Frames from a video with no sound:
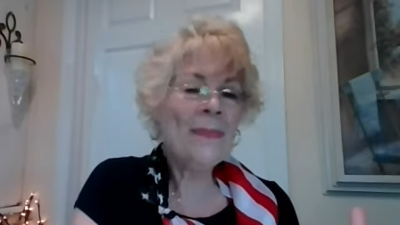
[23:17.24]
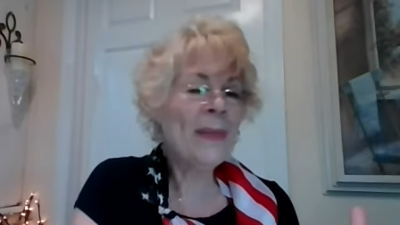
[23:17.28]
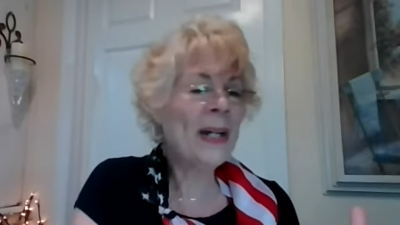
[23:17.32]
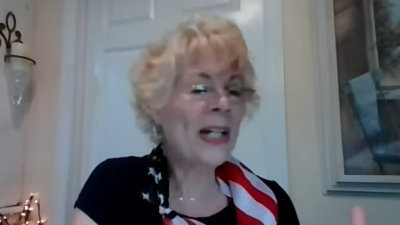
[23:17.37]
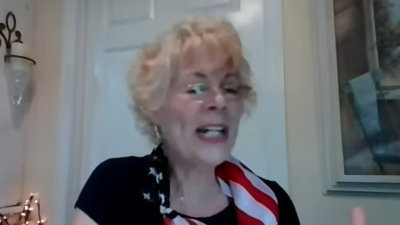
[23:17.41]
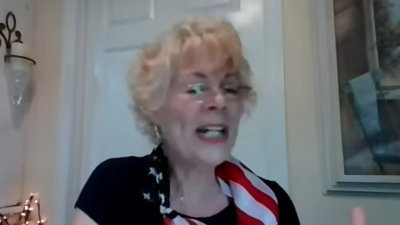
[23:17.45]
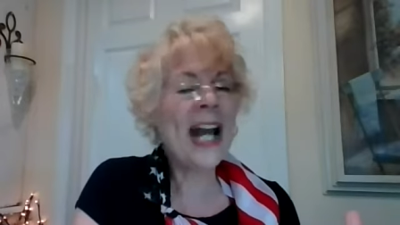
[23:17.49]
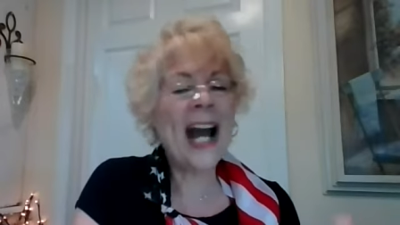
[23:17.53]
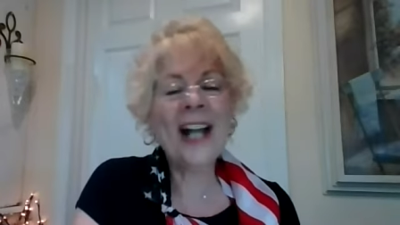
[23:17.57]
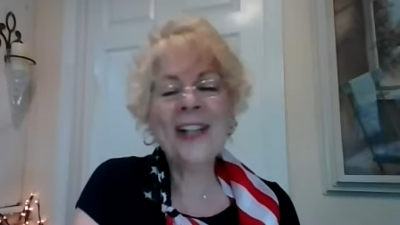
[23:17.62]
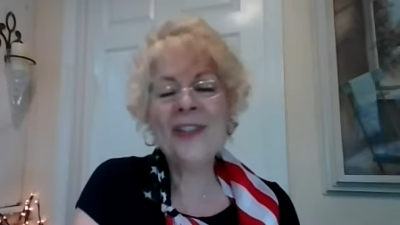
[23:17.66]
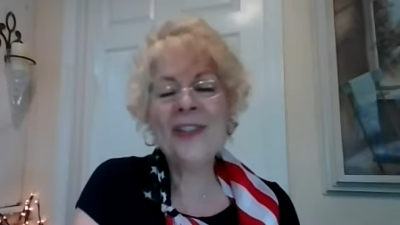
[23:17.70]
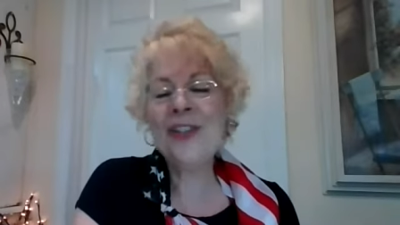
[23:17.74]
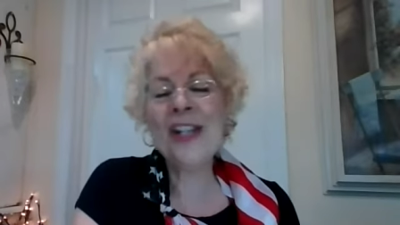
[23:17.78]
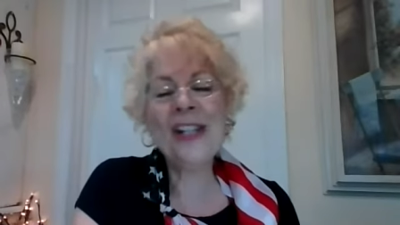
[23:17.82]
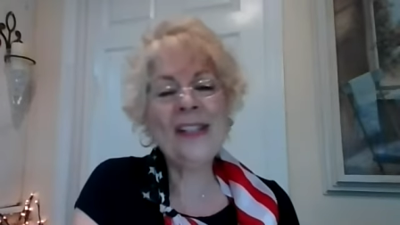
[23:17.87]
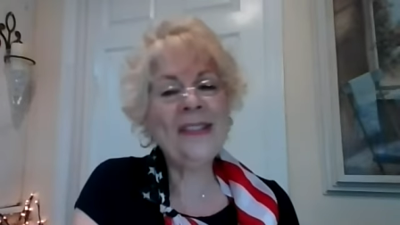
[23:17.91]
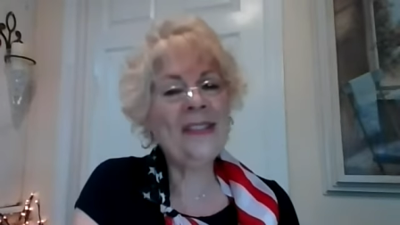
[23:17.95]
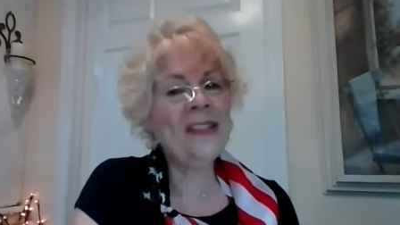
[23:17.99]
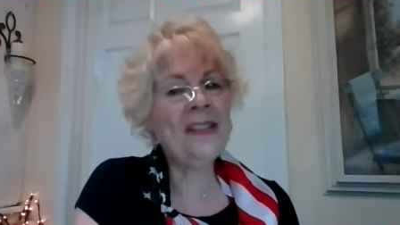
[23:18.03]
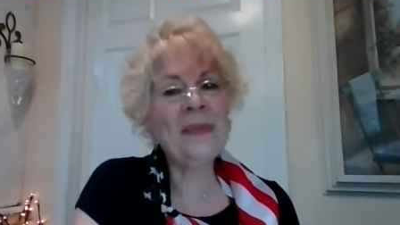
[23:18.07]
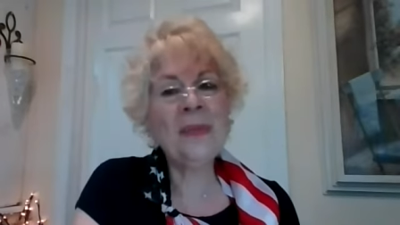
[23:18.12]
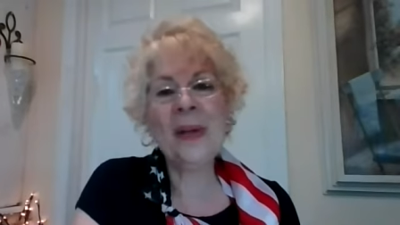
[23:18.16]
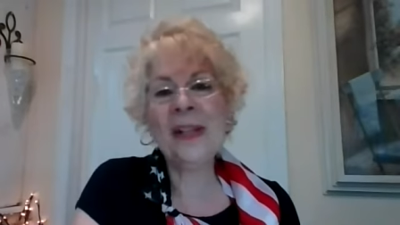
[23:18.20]
But God
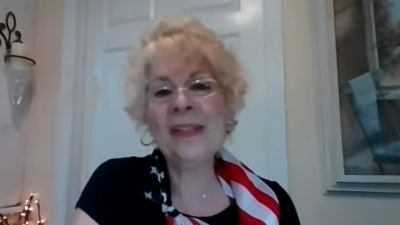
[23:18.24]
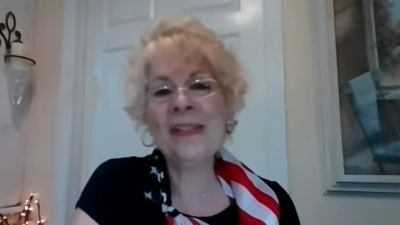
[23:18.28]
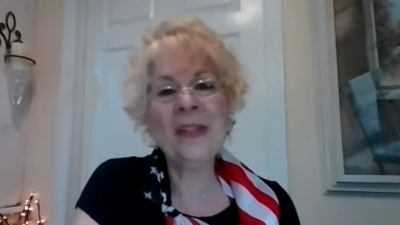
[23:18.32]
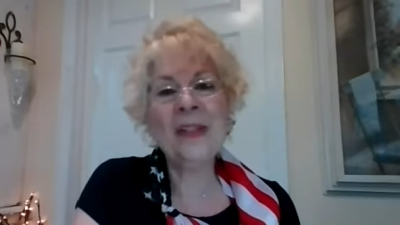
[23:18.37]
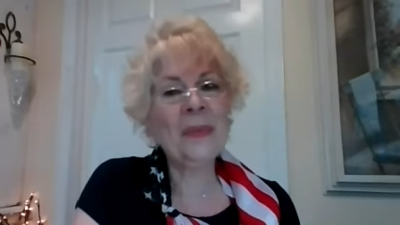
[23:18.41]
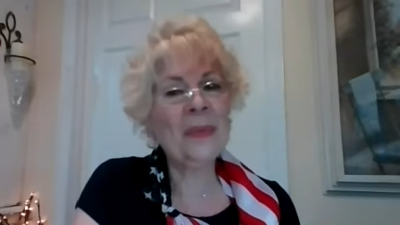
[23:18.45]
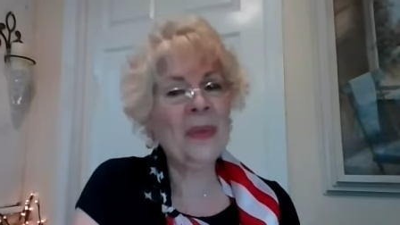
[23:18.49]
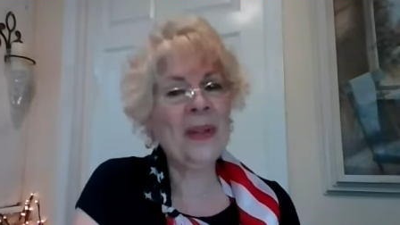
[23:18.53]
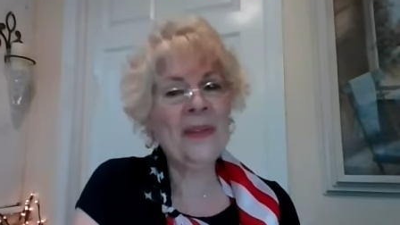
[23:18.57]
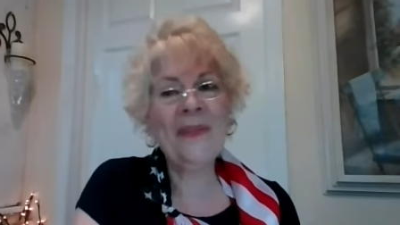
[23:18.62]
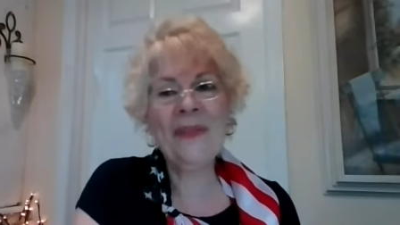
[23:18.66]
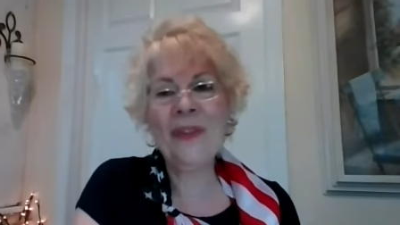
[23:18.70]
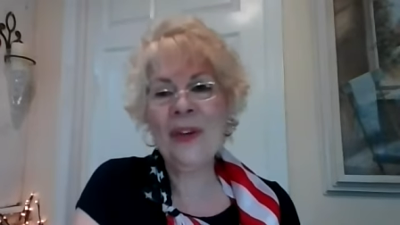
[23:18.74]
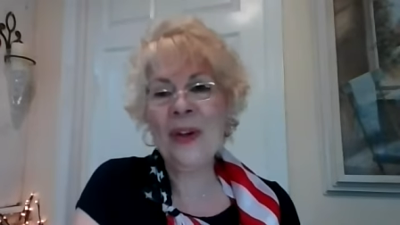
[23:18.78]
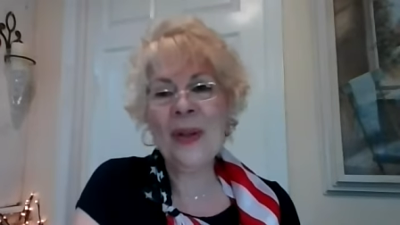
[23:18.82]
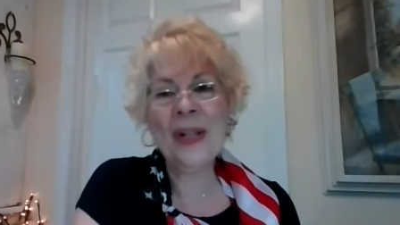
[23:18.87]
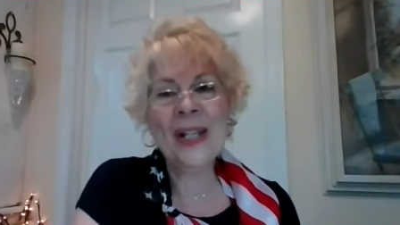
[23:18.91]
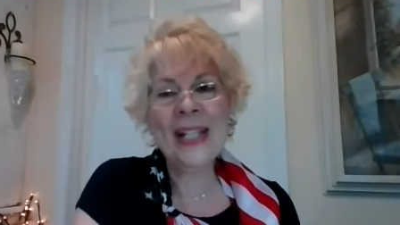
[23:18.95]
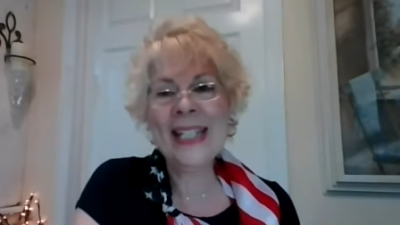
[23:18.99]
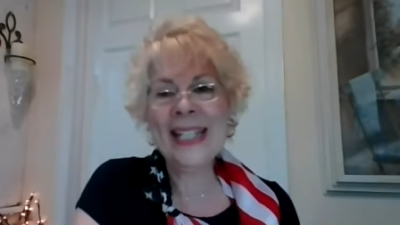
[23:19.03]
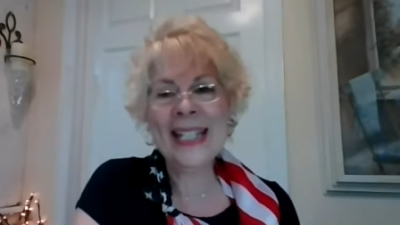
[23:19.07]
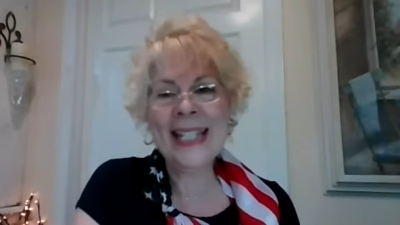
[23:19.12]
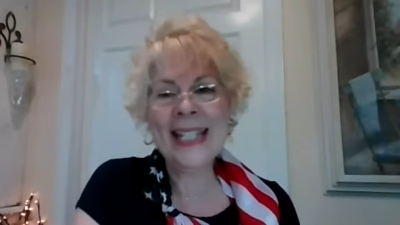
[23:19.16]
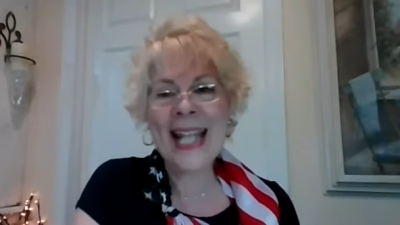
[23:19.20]
Jesus wasn't
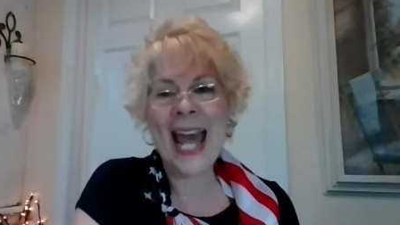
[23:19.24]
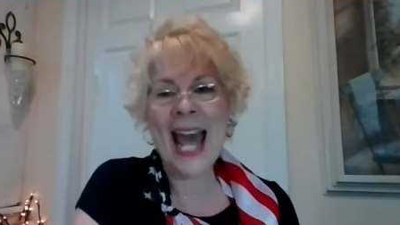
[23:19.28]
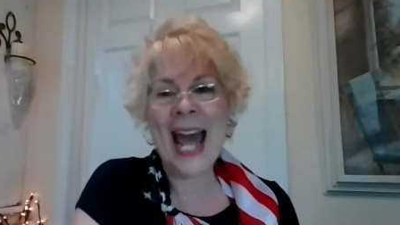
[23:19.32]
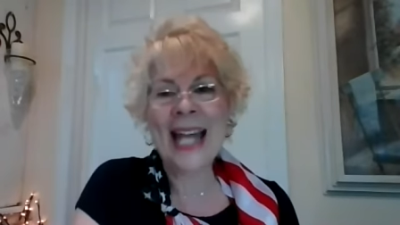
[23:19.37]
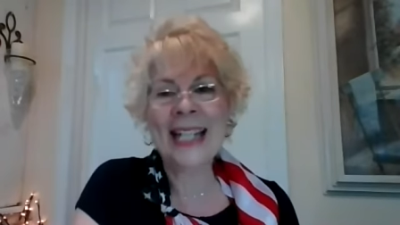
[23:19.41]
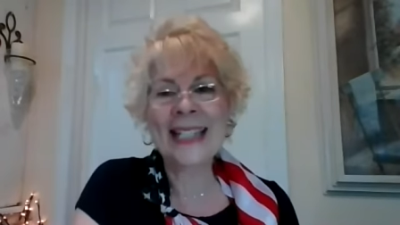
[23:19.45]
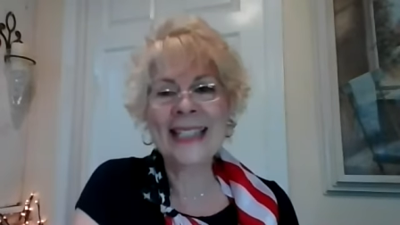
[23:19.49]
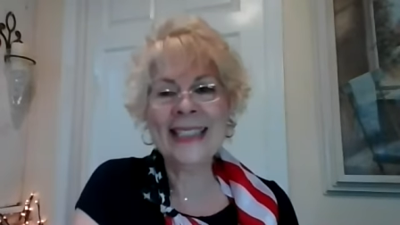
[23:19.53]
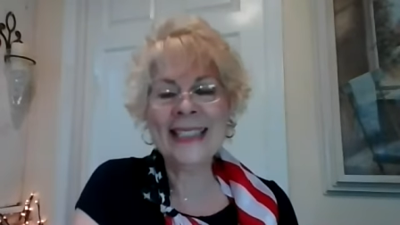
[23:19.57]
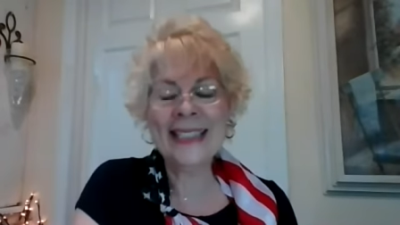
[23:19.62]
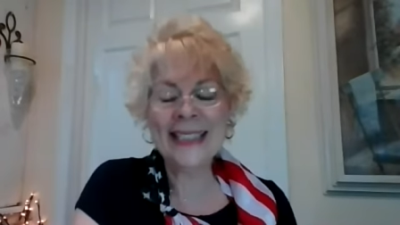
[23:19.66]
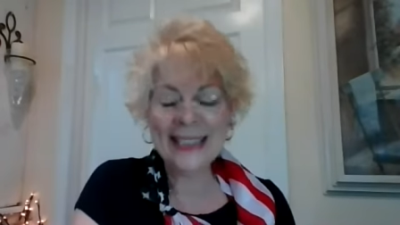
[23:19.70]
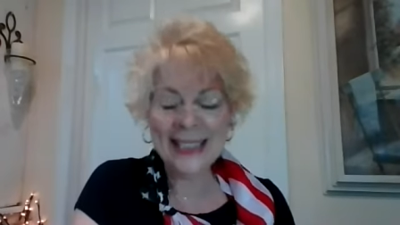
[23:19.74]
referring to that.